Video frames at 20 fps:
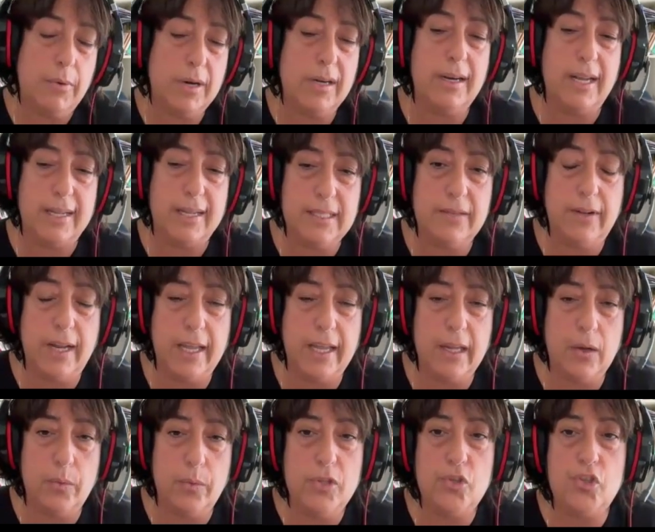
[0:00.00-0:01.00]
our native
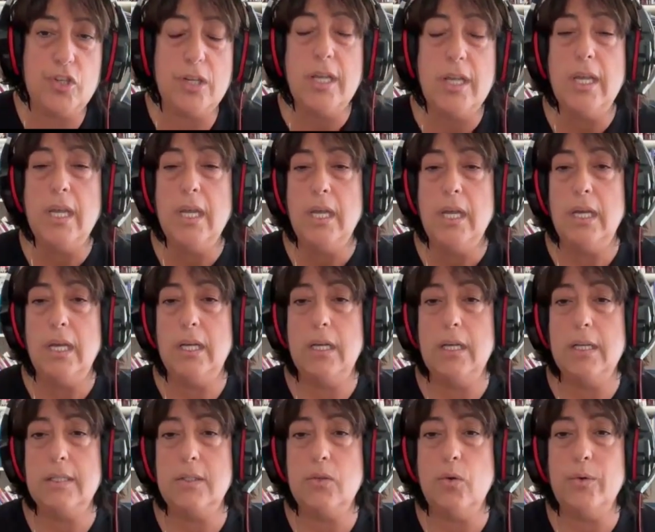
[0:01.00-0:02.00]
language.
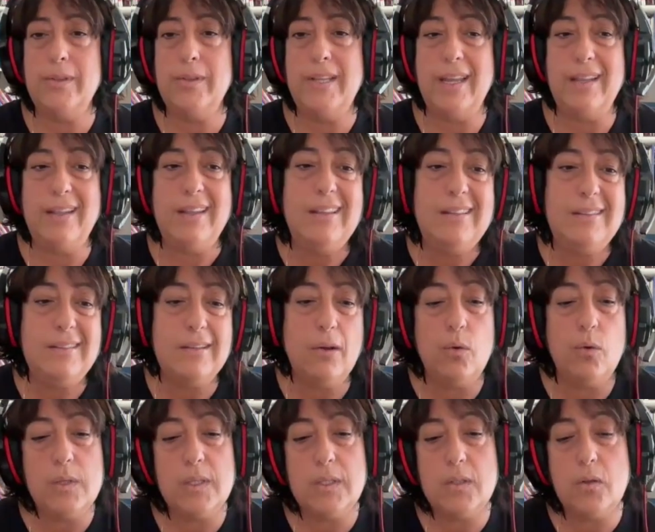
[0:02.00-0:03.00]
So they need
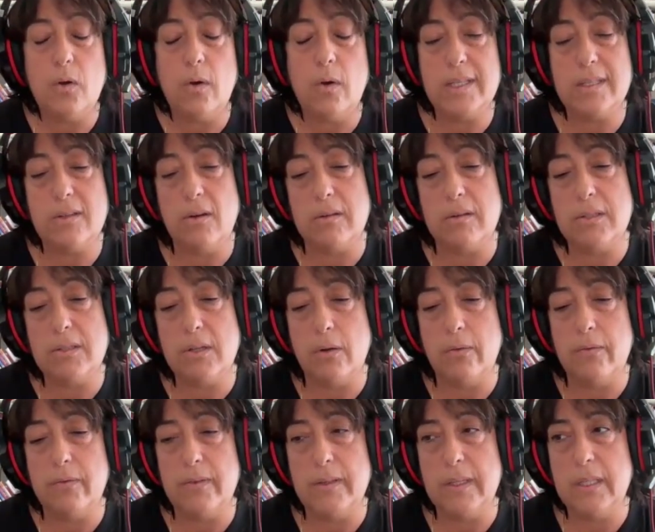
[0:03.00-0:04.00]
also a sort
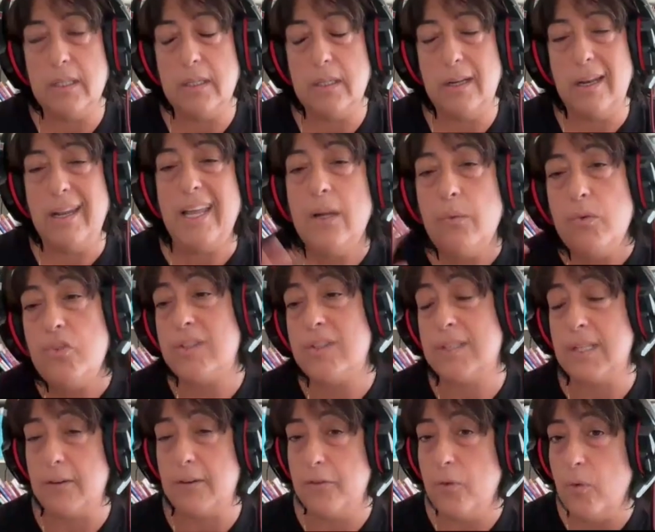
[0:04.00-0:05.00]
of language
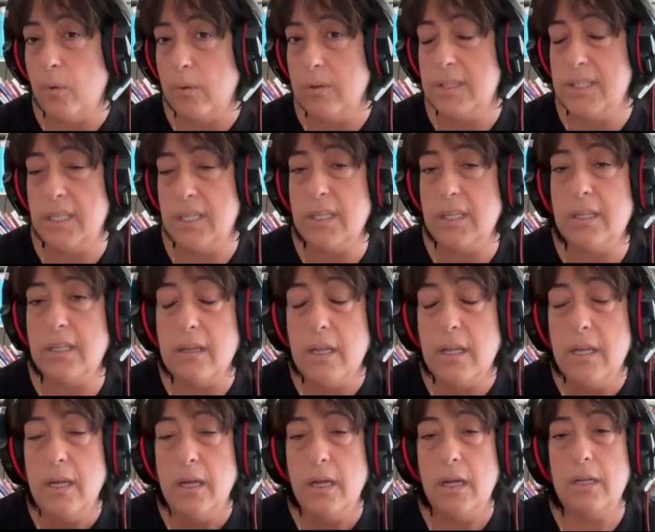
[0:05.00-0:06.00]
scaffolding
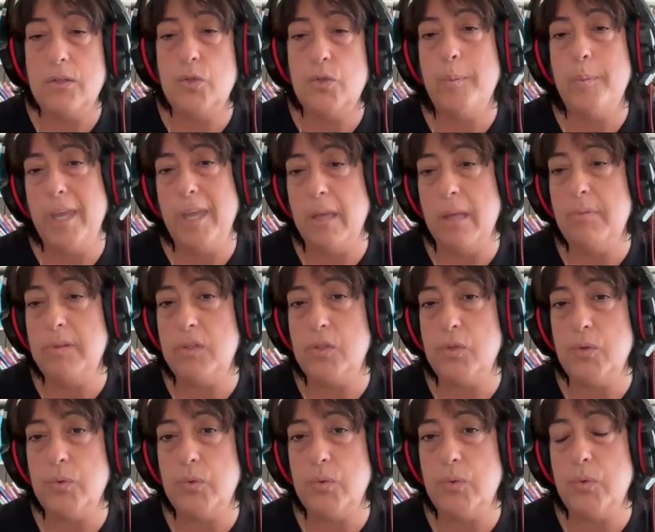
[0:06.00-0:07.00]
to be able
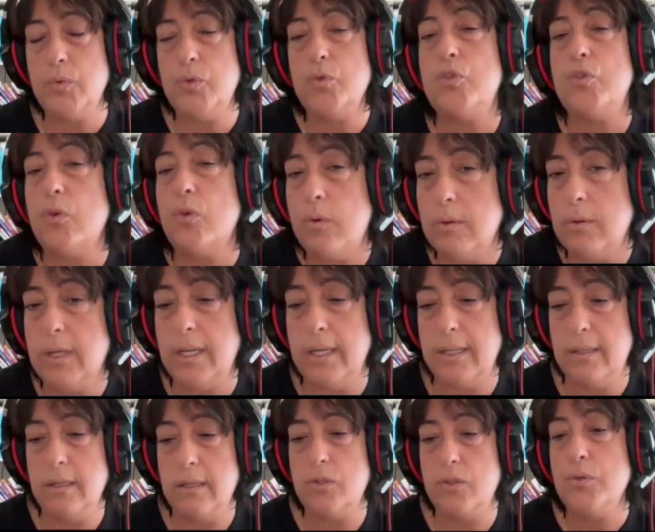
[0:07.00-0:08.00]
to talk
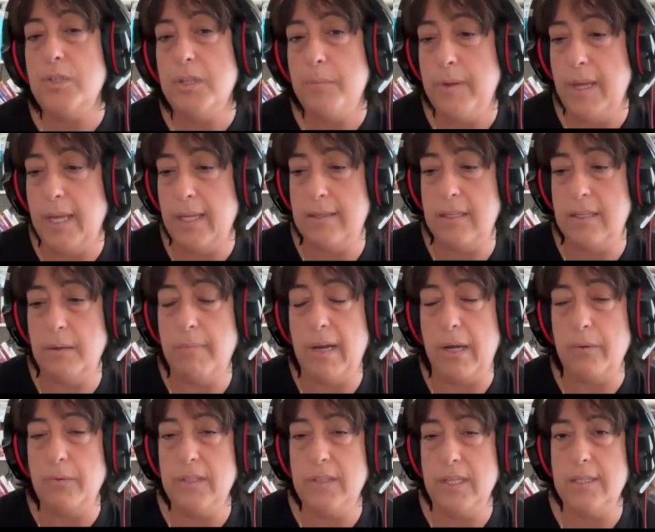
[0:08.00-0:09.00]
and to debate
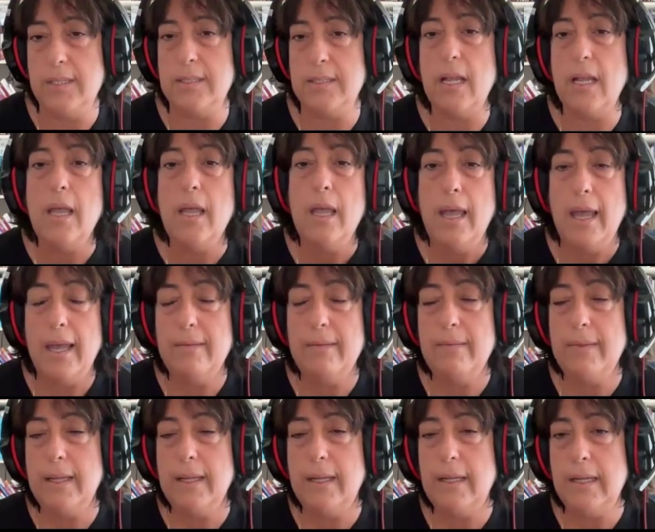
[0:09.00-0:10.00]
about this.
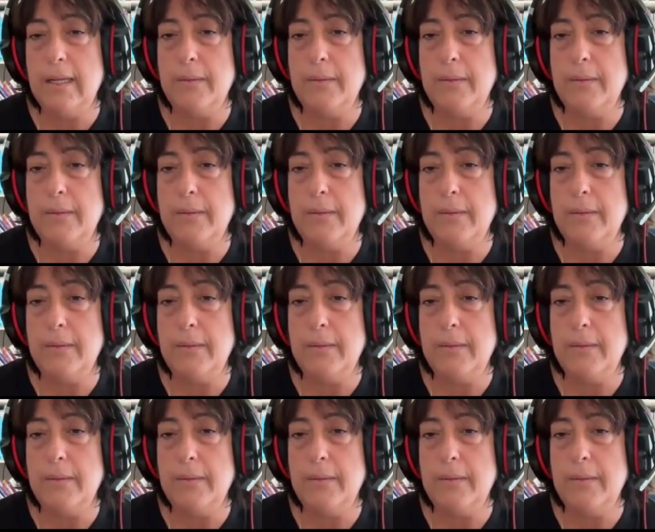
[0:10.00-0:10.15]
And